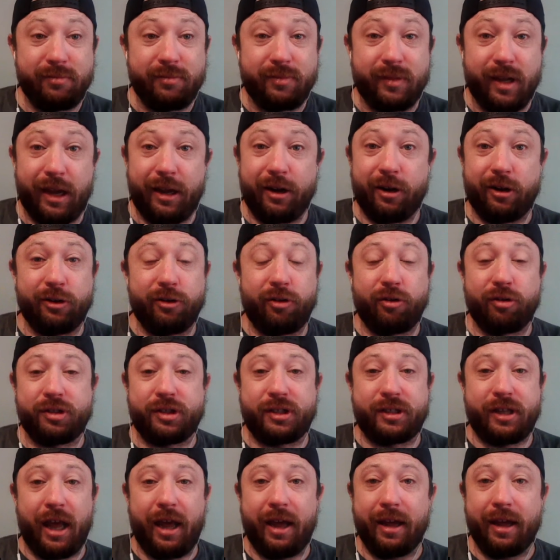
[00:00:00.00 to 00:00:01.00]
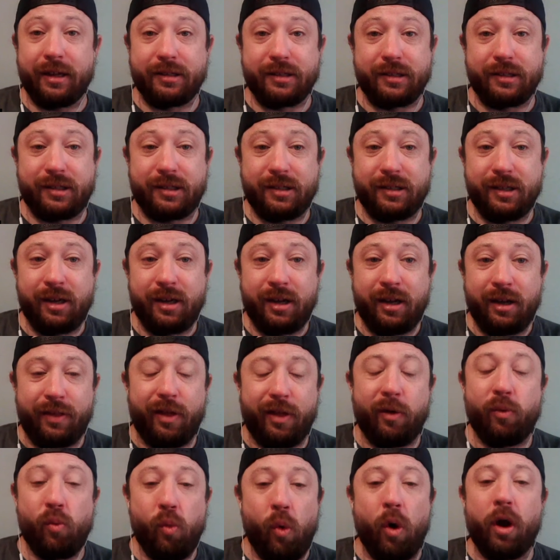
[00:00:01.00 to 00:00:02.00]
and understands that
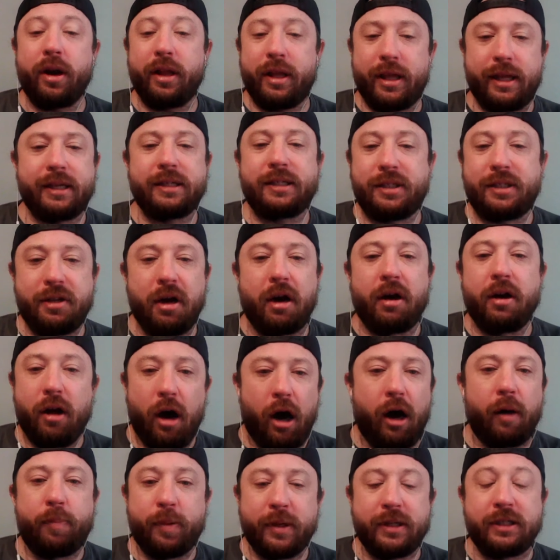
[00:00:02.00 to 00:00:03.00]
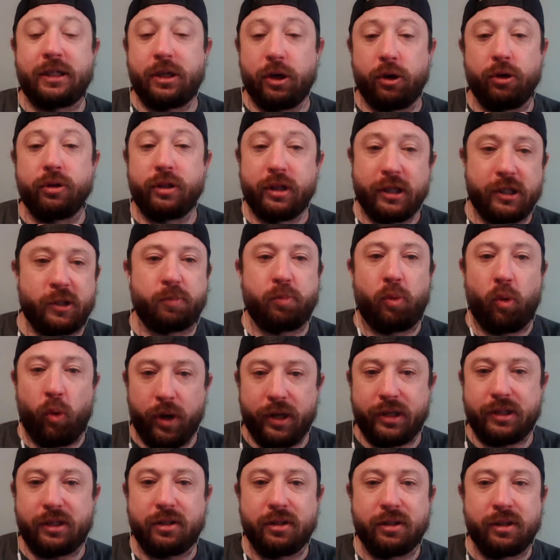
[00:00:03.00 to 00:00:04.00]
what he's done up until this
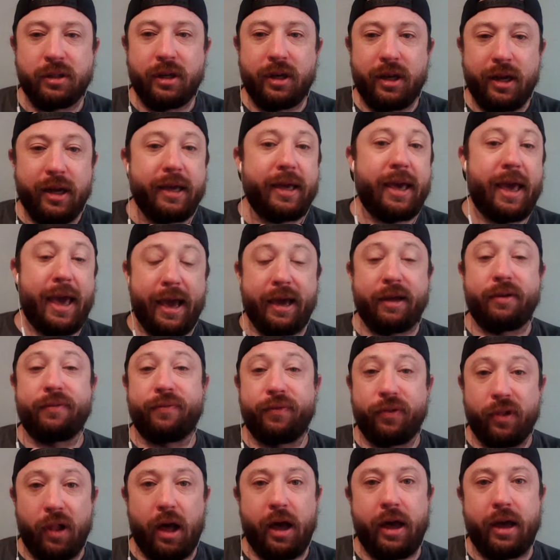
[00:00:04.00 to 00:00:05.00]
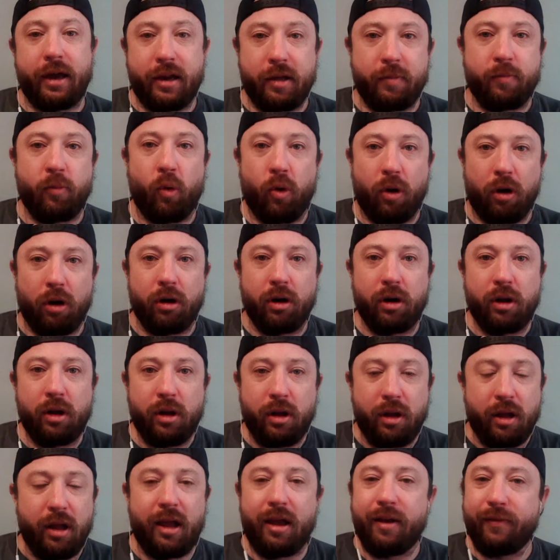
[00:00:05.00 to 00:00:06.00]
point can't fly anymore
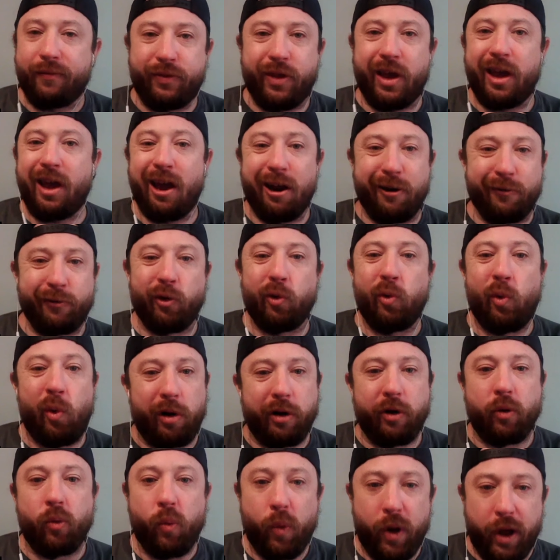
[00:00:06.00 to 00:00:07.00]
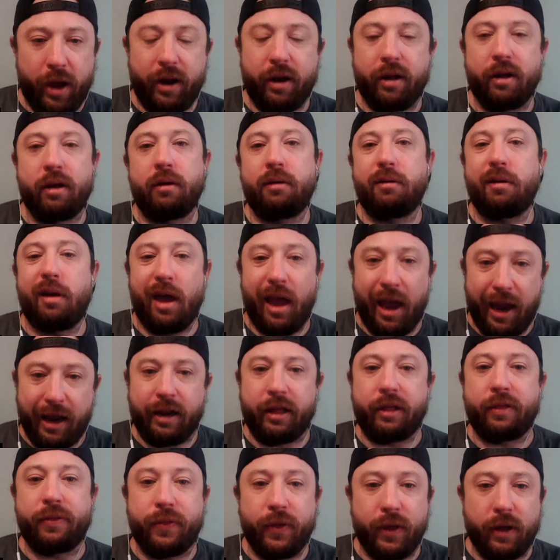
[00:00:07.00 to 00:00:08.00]
if they ever want to win
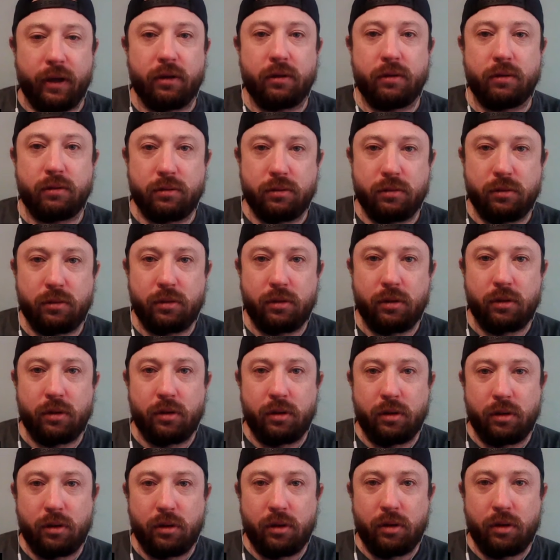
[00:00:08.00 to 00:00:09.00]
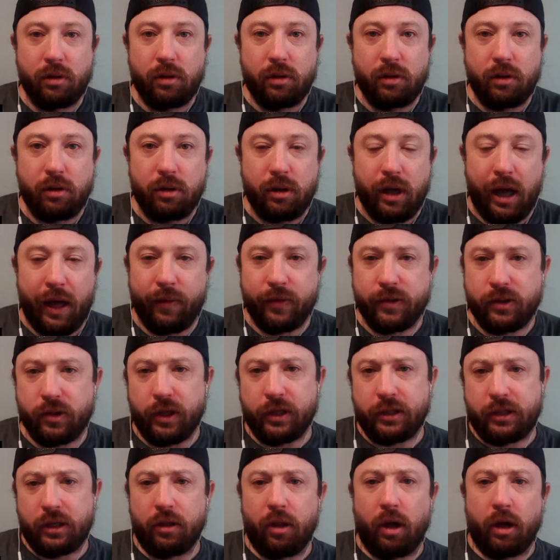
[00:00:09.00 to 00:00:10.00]
anything. Alex
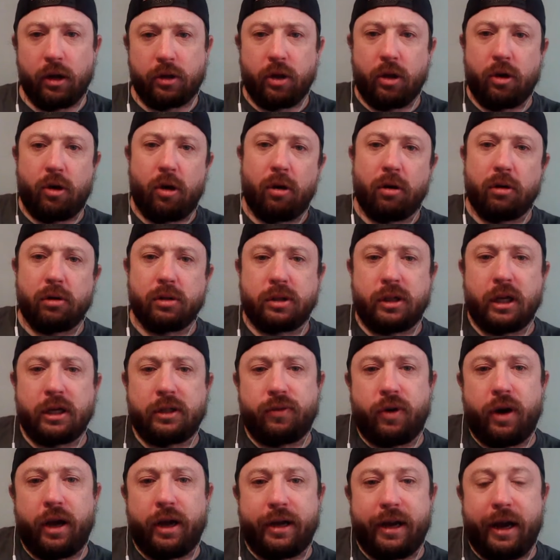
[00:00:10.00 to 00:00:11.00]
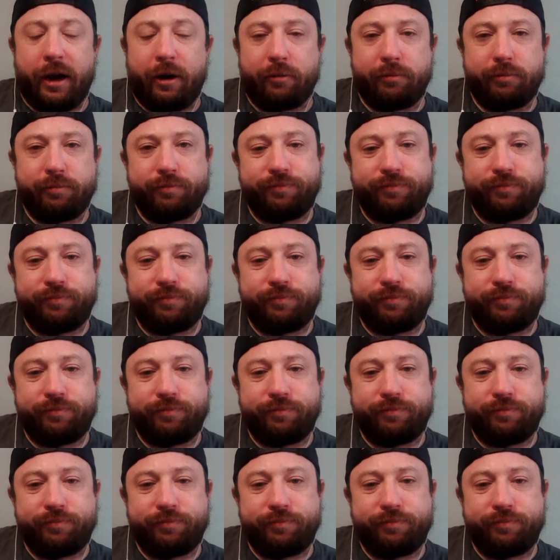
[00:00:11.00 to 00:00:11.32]
Clancy, Locked On Cardinals. Thanks for hanging out.